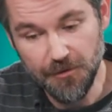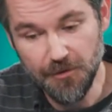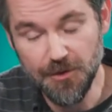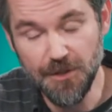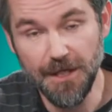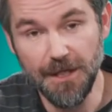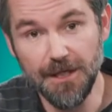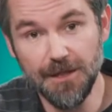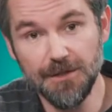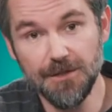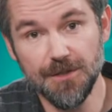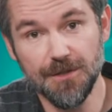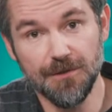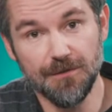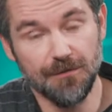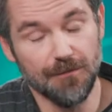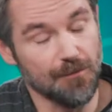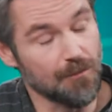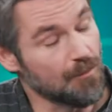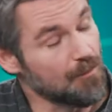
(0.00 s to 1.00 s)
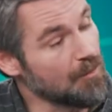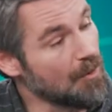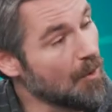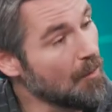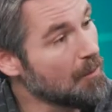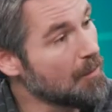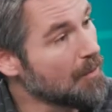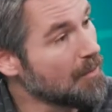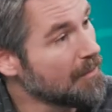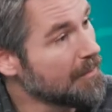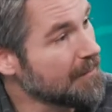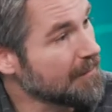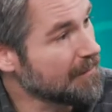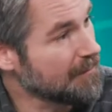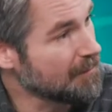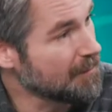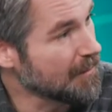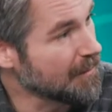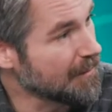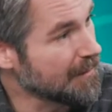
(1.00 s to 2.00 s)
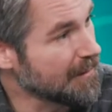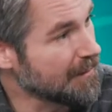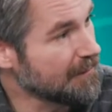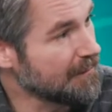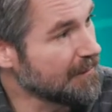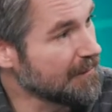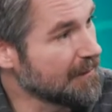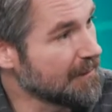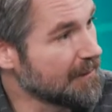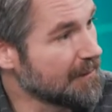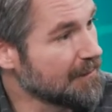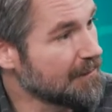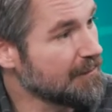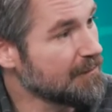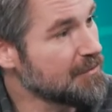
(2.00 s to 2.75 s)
changes through notebook experiences,